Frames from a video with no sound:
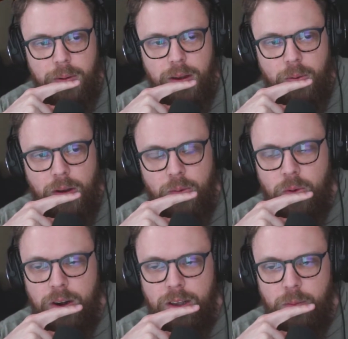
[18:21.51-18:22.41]
I'd
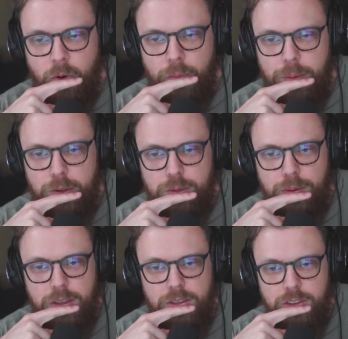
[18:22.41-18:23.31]
want to hear more people's
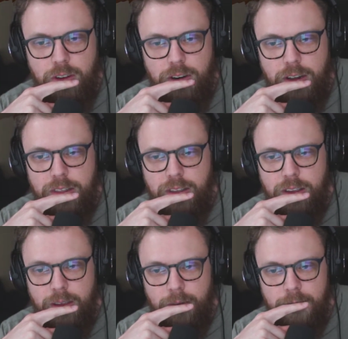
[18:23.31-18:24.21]
opinions on it, I
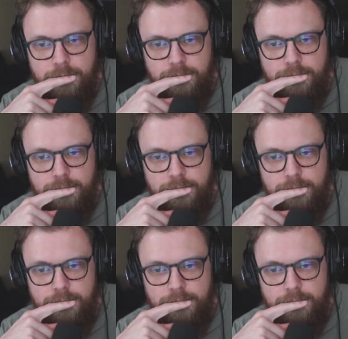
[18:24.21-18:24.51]
think, even